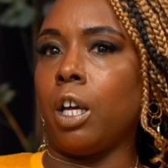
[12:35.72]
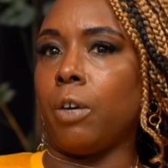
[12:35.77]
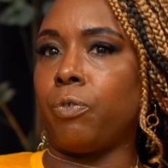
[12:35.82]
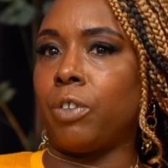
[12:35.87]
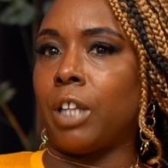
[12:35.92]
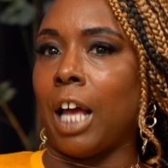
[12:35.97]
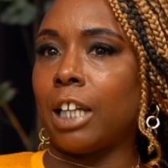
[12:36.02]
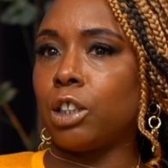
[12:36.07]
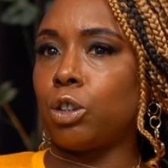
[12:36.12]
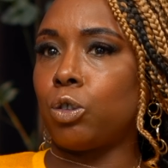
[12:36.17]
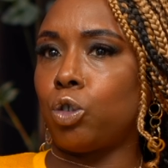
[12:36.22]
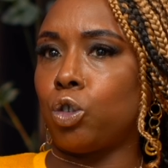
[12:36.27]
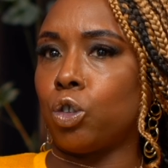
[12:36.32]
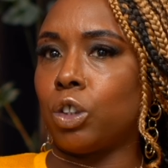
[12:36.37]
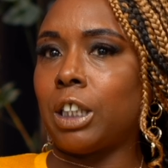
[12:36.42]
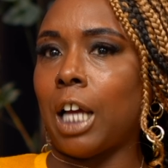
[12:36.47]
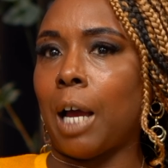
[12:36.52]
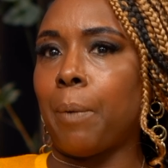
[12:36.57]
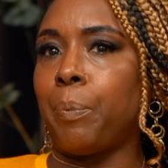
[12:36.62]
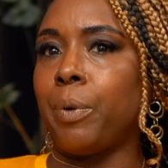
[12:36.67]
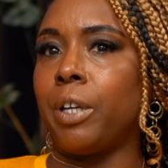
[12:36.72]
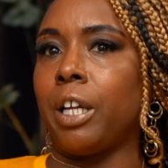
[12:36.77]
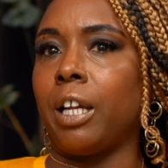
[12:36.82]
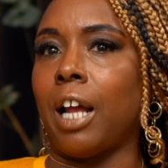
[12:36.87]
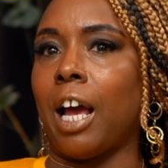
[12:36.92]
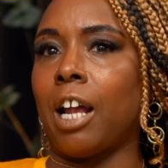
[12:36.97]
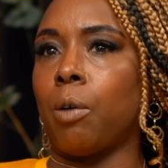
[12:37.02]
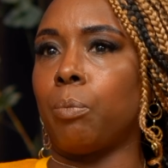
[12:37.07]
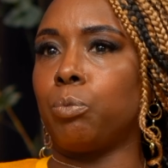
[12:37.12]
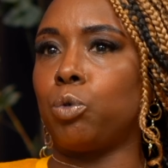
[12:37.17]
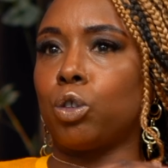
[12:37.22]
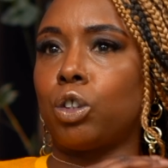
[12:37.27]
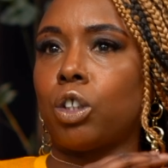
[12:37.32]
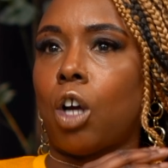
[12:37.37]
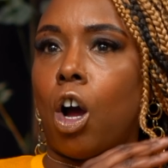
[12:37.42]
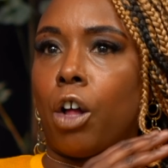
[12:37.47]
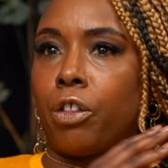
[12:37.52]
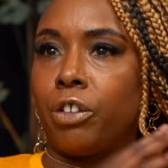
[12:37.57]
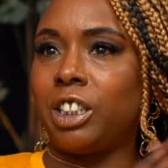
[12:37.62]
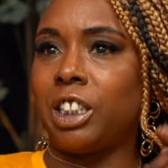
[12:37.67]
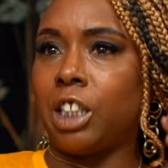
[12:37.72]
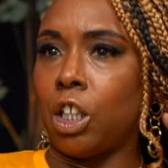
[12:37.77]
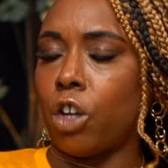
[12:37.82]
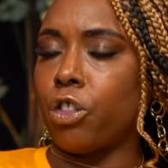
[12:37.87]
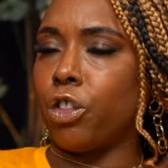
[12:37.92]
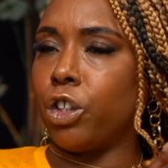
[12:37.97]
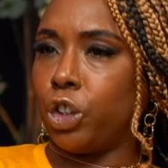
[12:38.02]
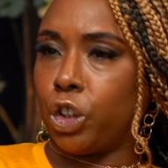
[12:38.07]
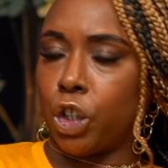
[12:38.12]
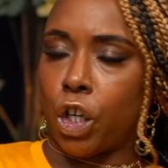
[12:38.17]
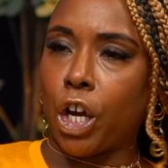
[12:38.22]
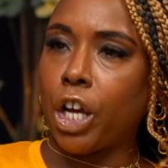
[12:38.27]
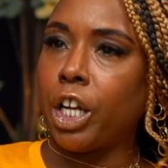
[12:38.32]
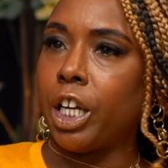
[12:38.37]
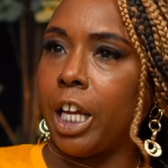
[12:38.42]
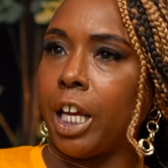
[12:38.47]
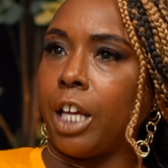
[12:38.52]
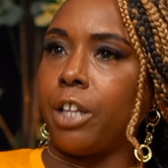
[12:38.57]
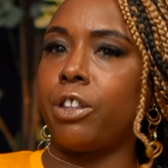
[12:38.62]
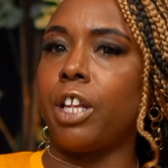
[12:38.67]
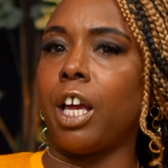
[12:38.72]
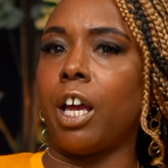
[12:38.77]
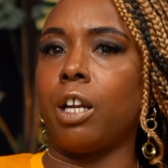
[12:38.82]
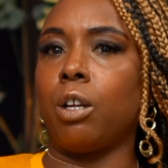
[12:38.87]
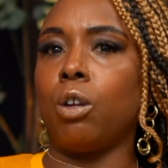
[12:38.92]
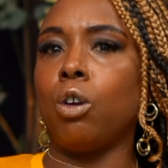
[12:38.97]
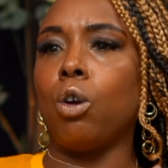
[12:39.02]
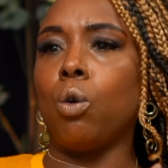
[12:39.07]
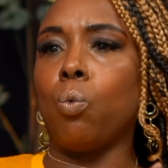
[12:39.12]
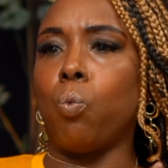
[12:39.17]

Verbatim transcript: if that's just happening and I'm just on still on the journey, then